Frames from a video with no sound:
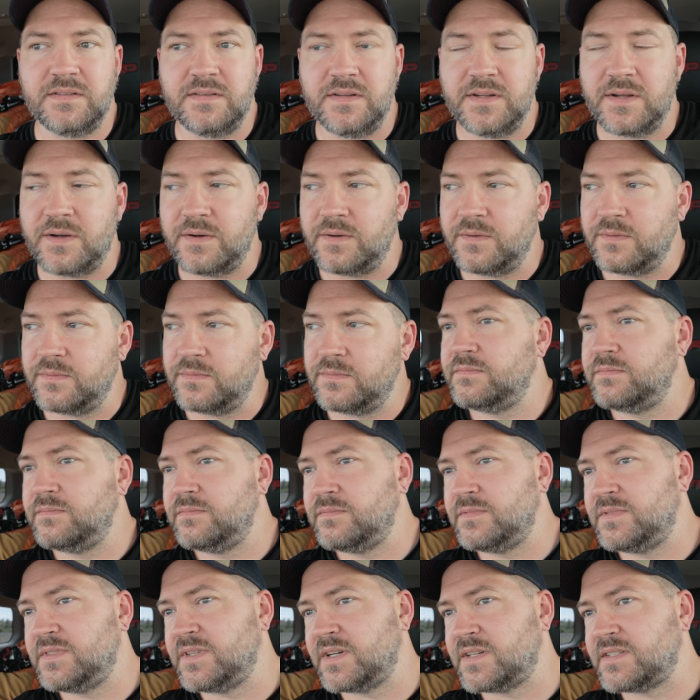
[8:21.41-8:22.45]
you know,
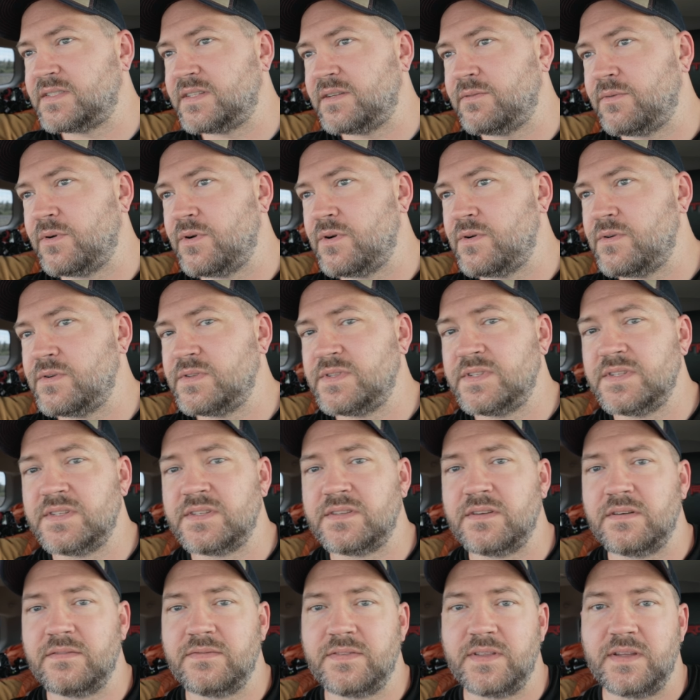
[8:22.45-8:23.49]
dusty roads and
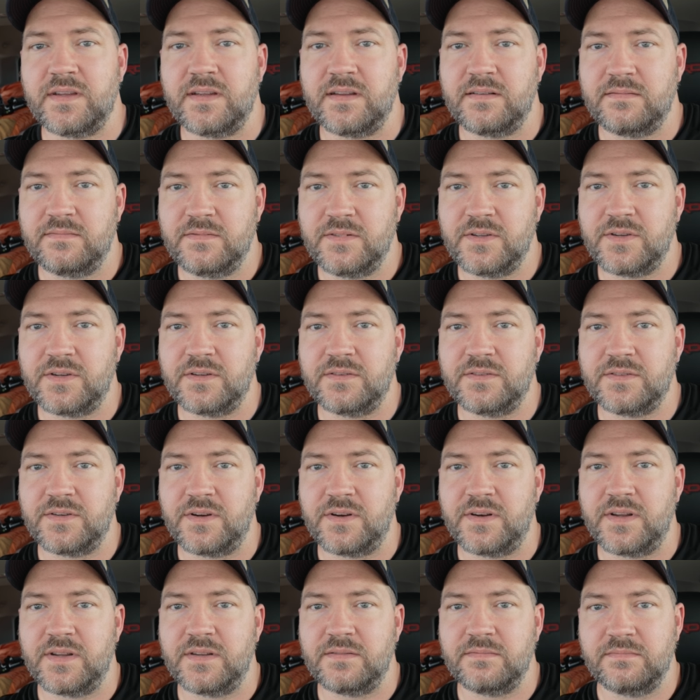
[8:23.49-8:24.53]
stuff that could
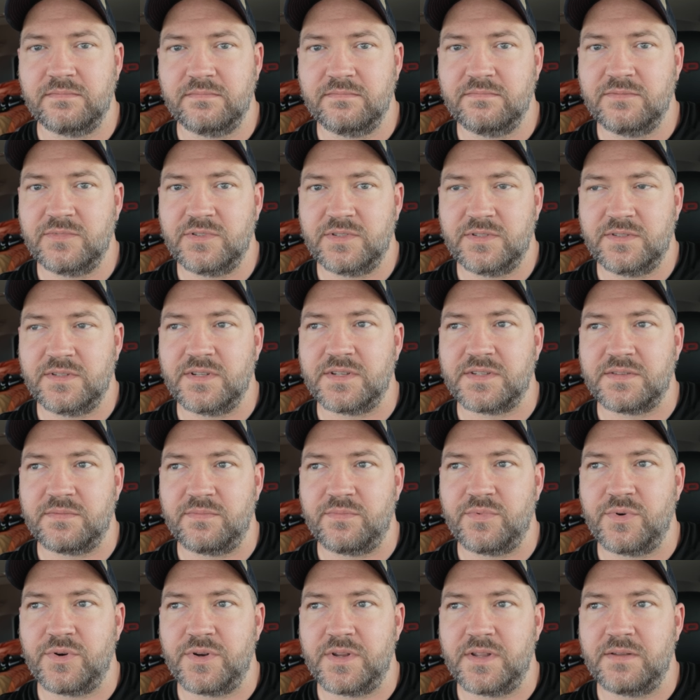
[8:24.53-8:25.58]
turn into
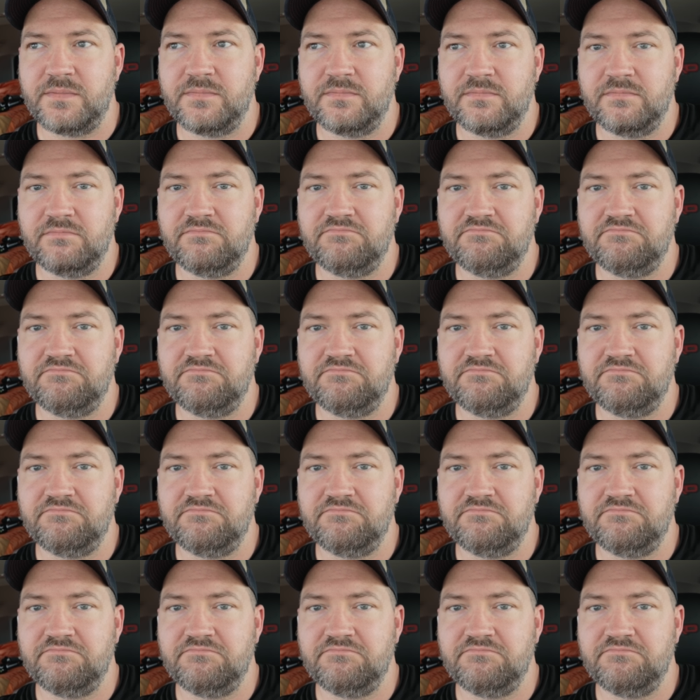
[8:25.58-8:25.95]
some pretty,